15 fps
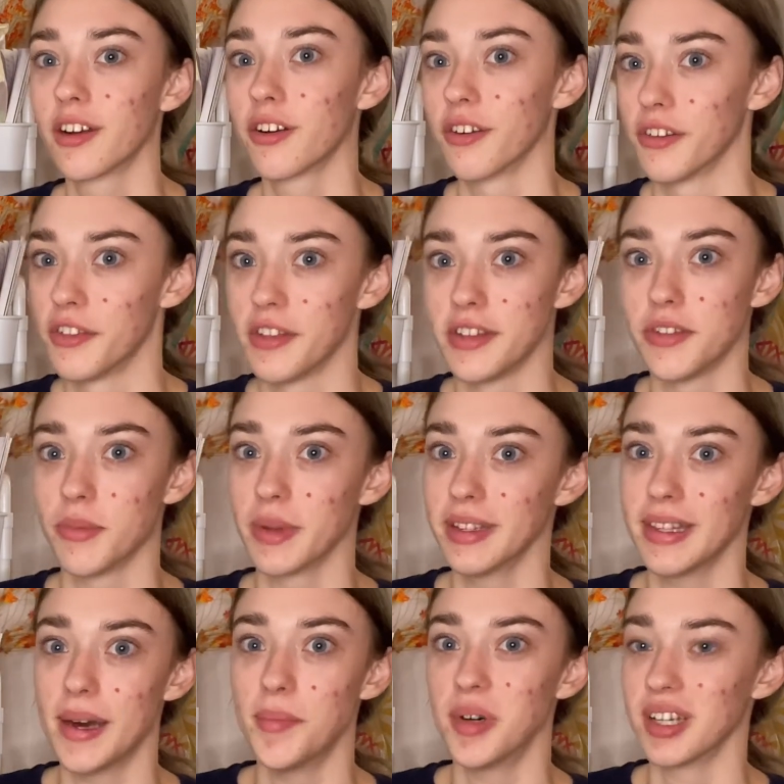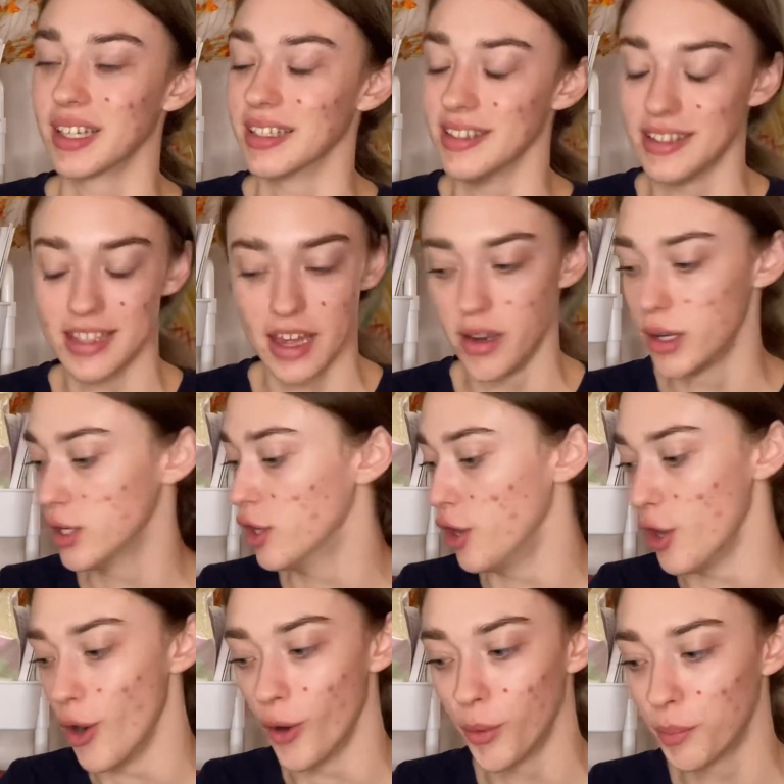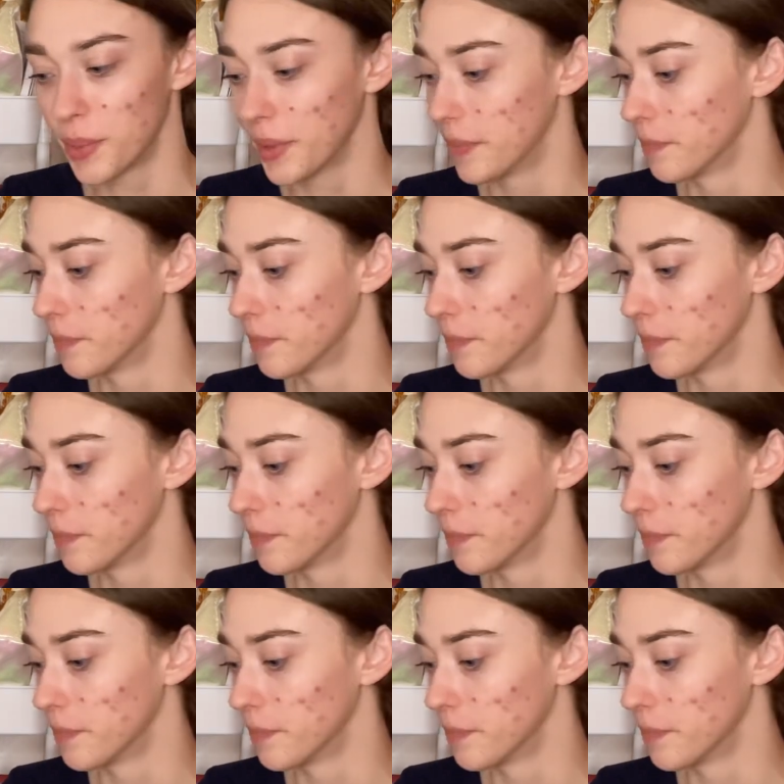Earth that's read that book and said, nope.